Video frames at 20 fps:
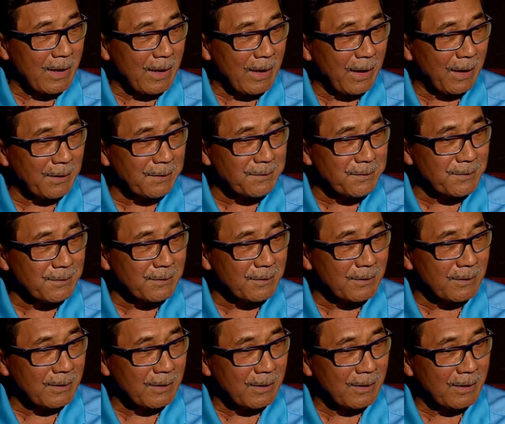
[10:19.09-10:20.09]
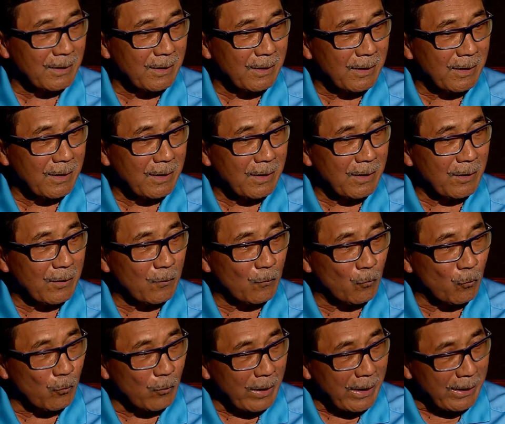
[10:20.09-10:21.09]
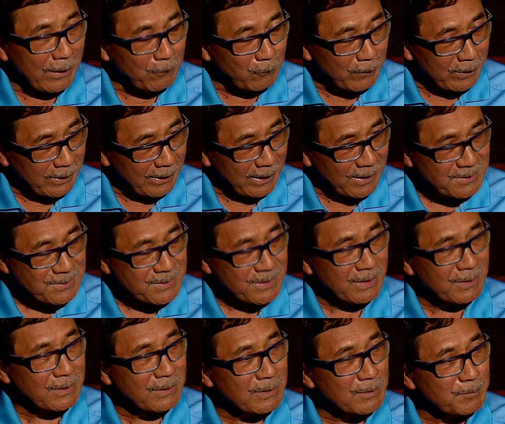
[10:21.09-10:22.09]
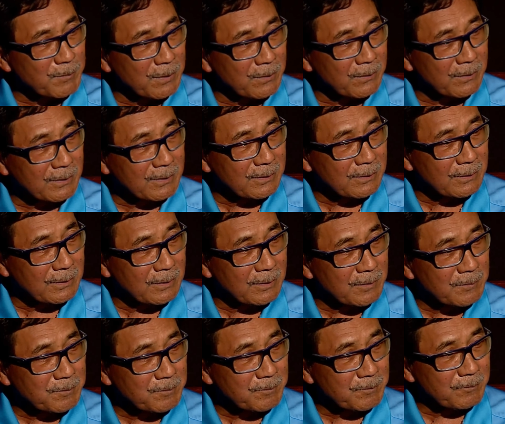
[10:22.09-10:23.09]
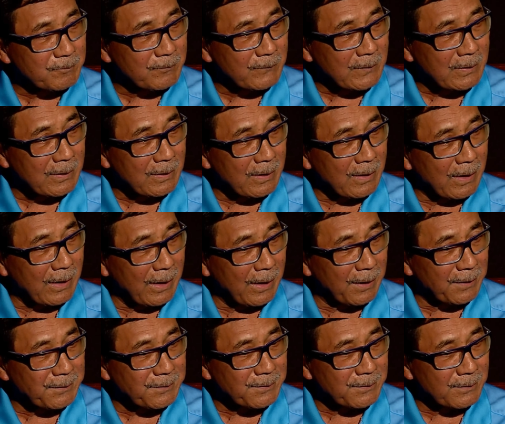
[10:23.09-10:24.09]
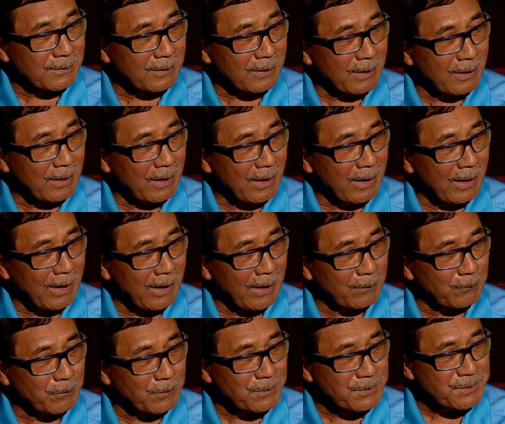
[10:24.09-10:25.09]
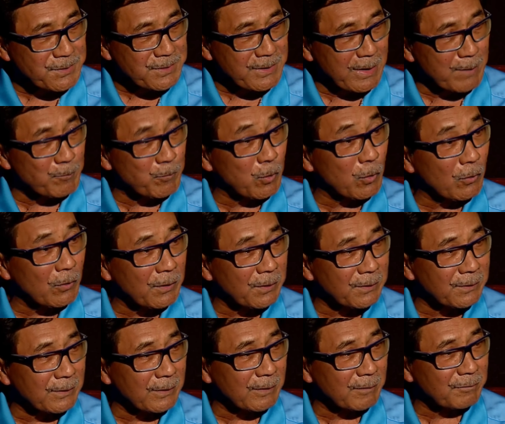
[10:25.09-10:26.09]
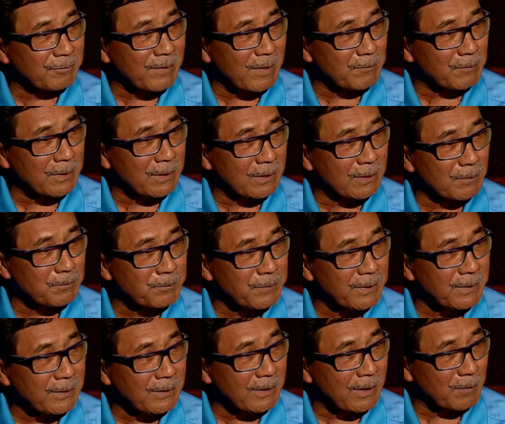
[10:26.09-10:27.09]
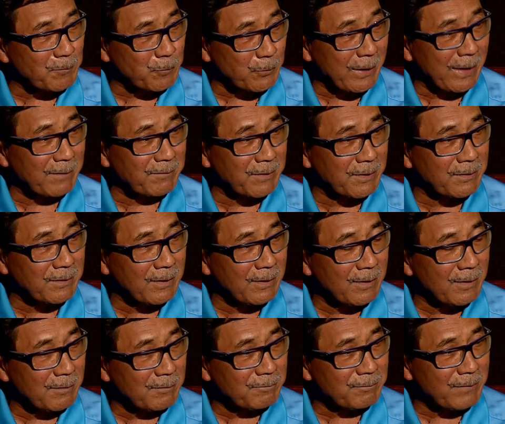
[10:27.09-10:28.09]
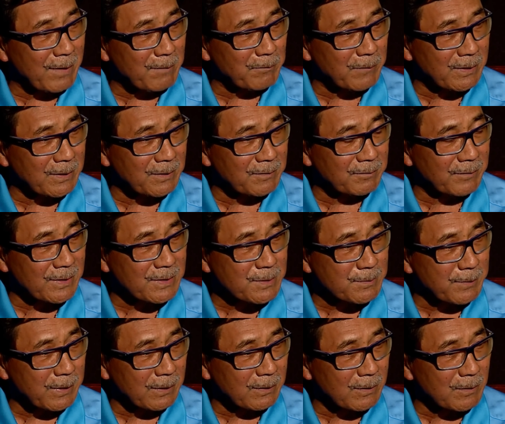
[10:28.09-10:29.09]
And I stayed in America, and I was employed in a family company, a private family investment